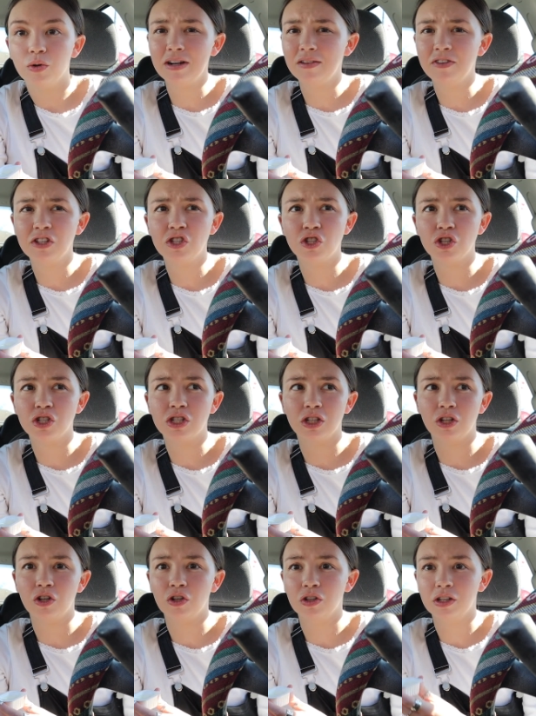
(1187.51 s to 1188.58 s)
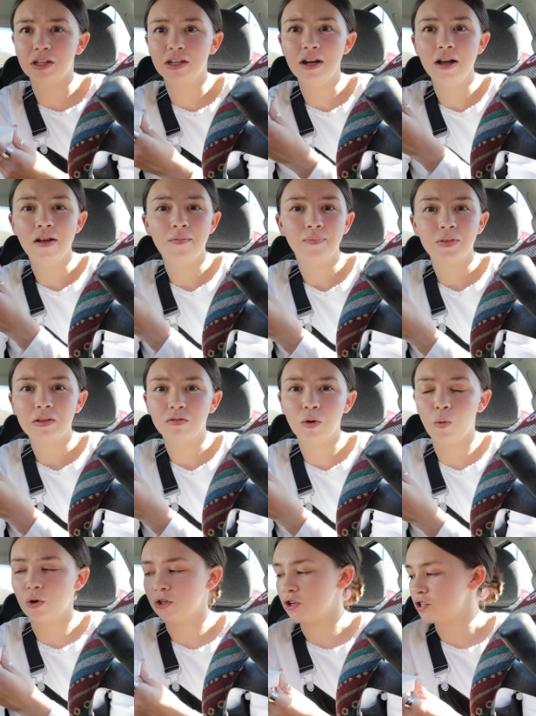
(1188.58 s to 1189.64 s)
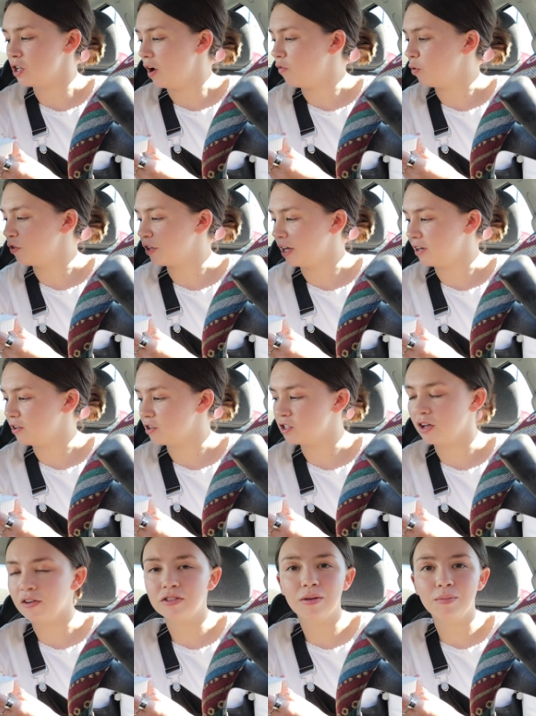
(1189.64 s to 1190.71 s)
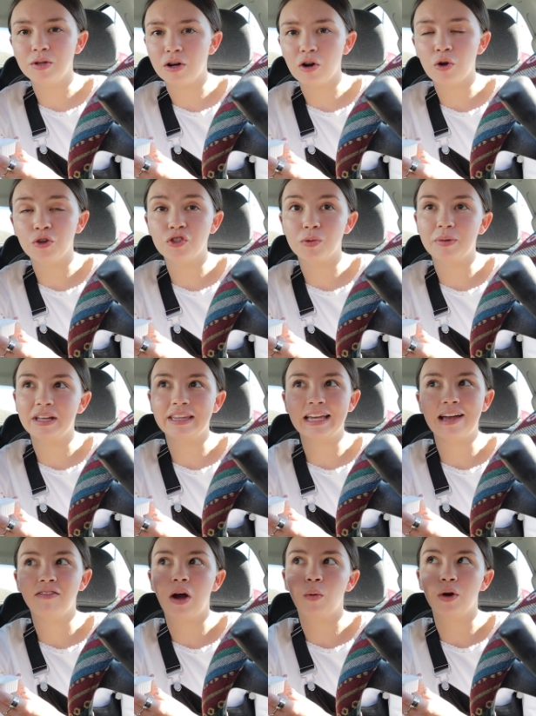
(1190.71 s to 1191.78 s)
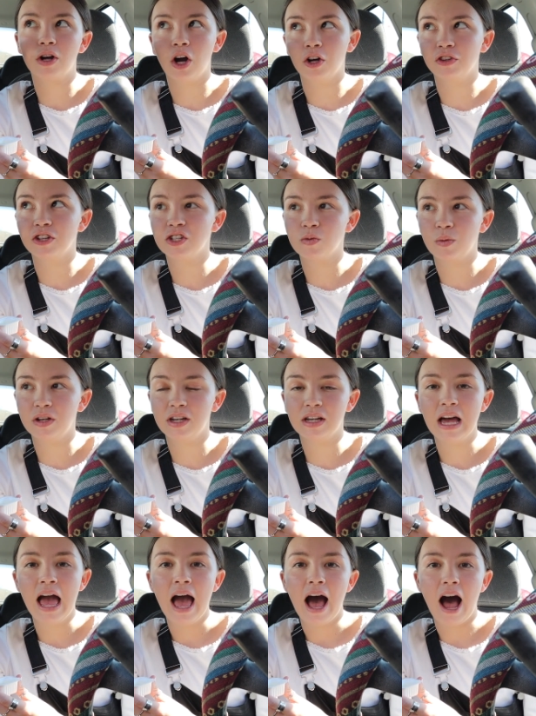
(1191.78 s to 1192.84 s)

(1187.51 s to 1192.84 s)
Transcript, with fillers: And if it's just literally reward yourself with getting yourself some donut holes or being like, if I work hard this week,